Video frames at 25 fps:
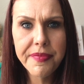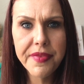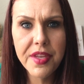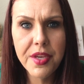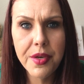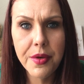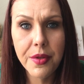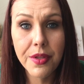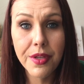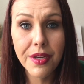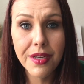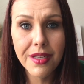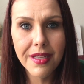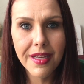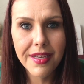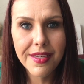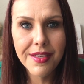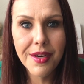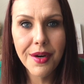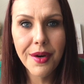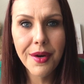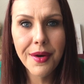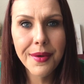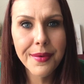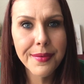to look like
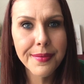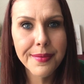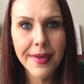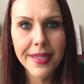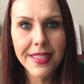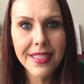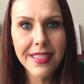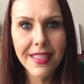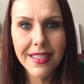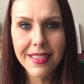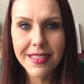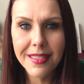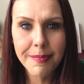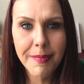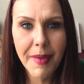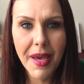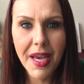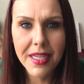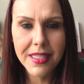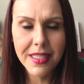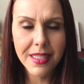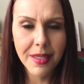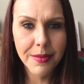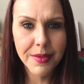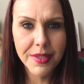a horrendous
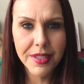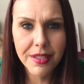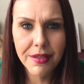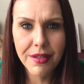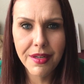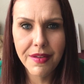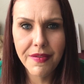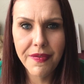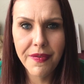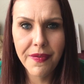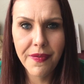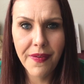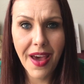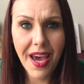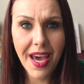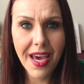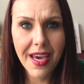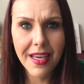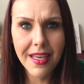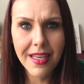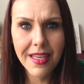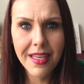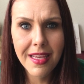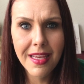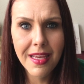mess. I was already
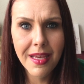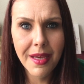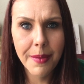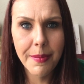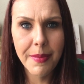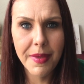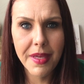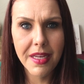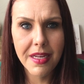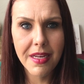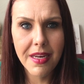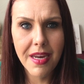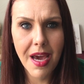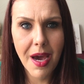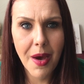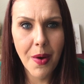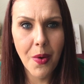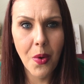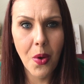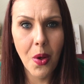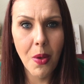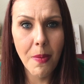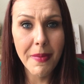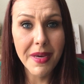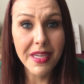fat. Now
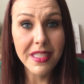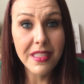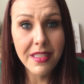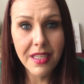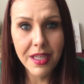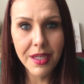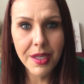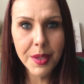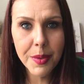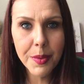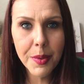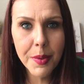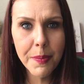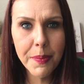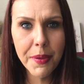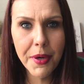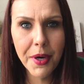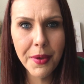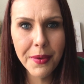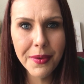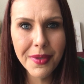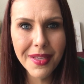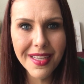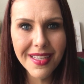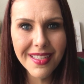all my teeth were
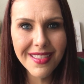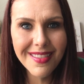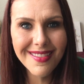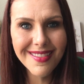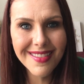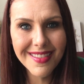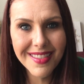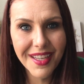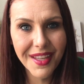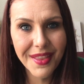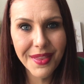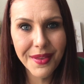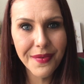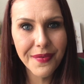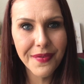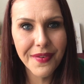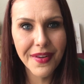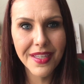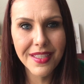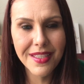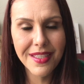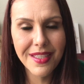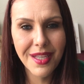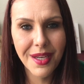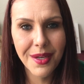broken in the
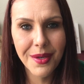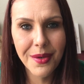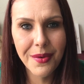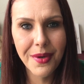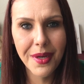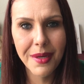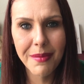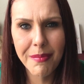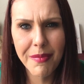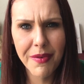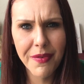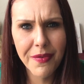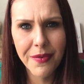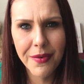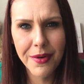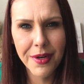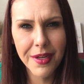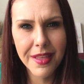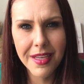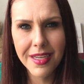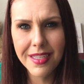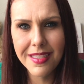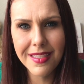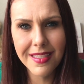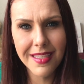front too, and before
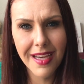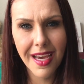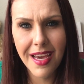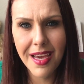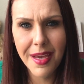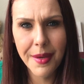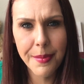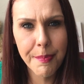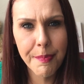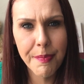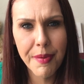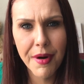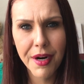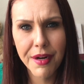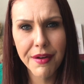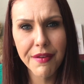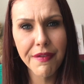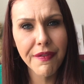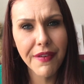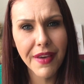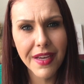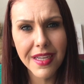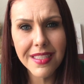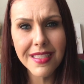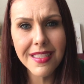this, I had
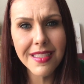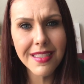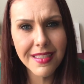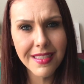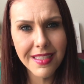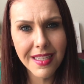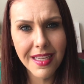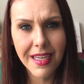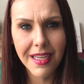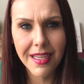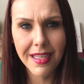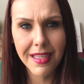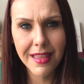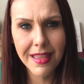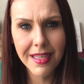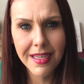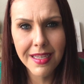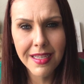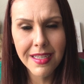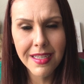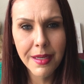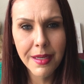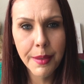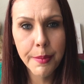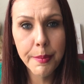perfect teeth.
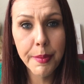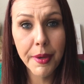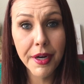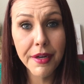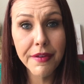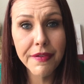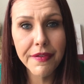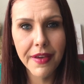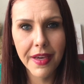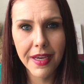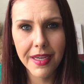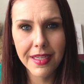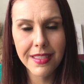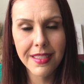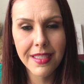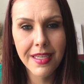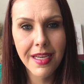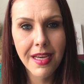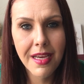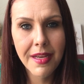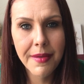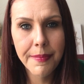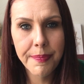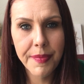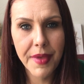Perfect.
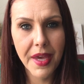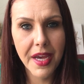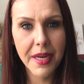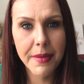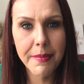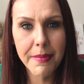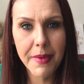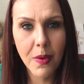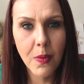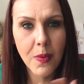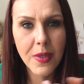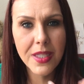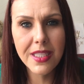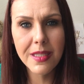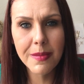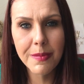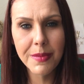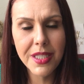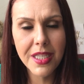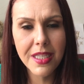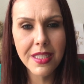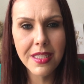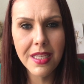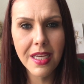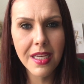I had my wisdom
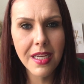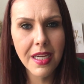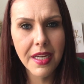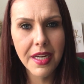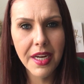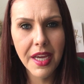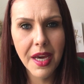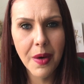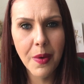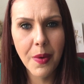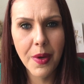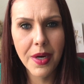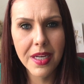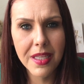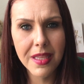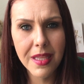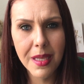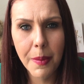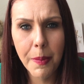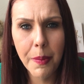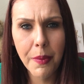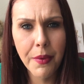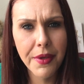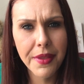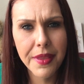teeth taken out, and at
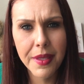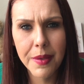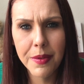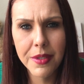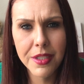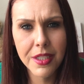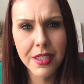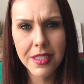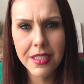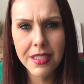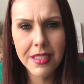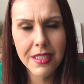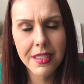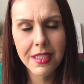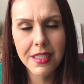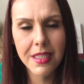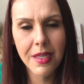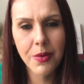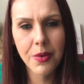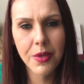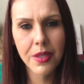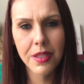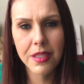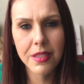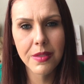that point,
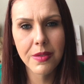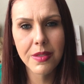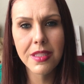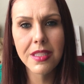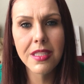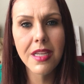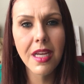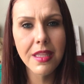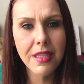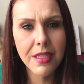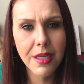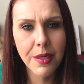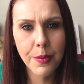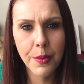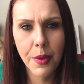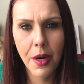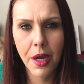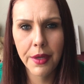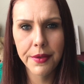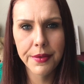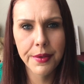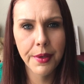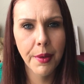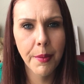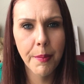there's nothing
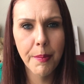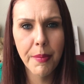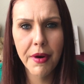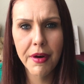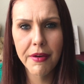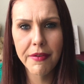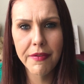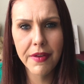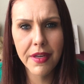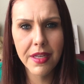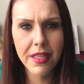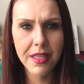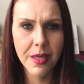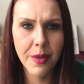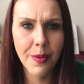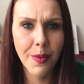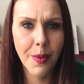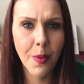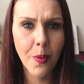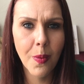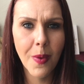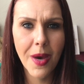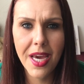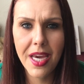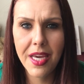wrong. They were perfect. They were
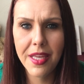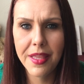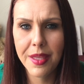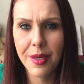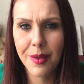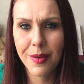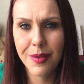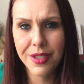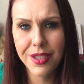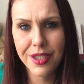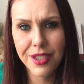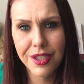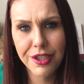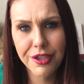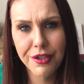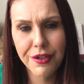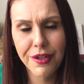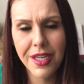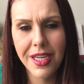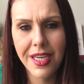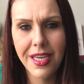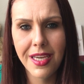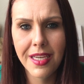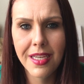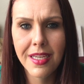white. They were
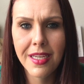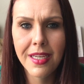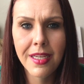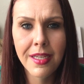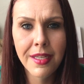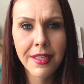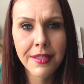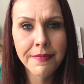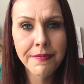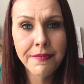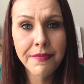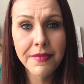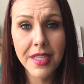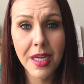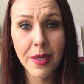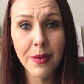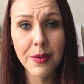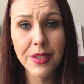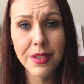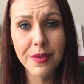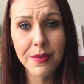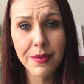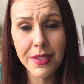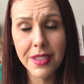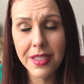straight. I
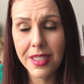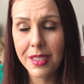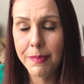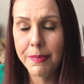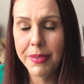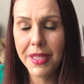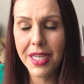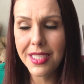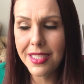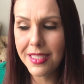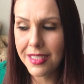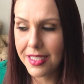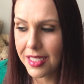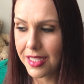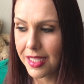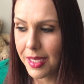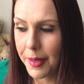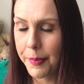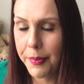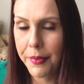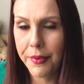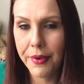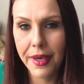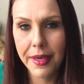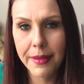was really blessed at
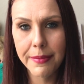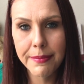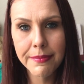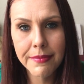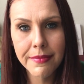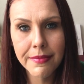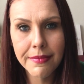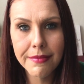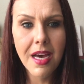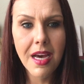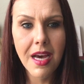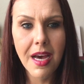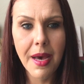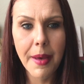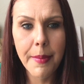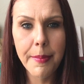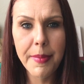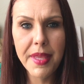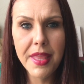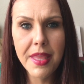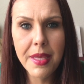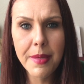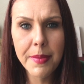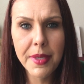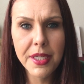that point. I'm
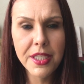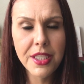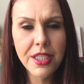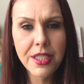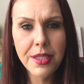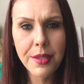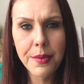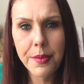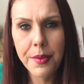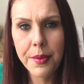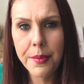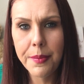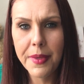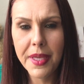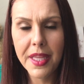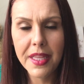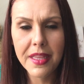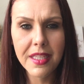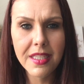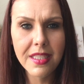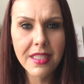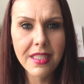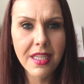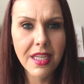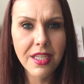in the emergency room, get
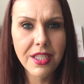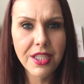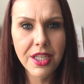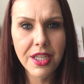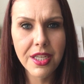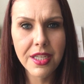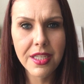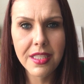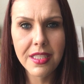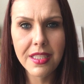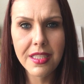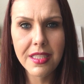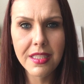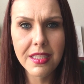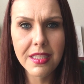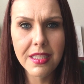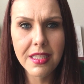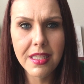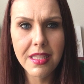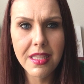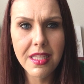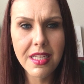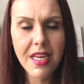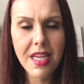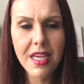the stitches.
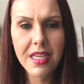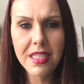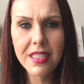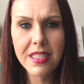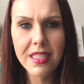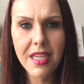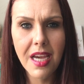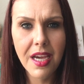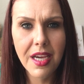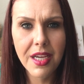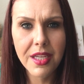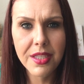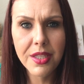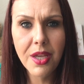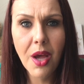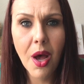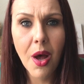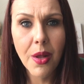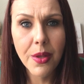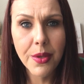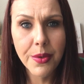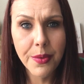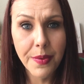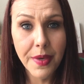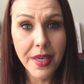The next day is
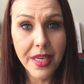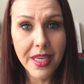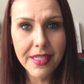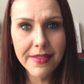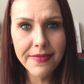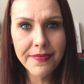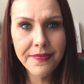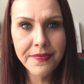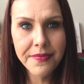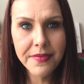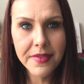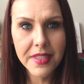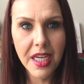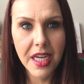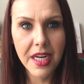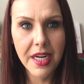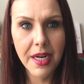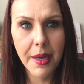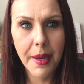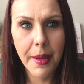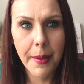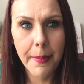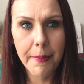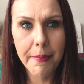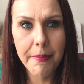Halloween, and
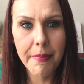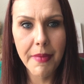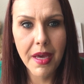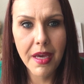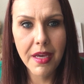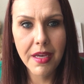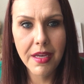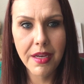I'm,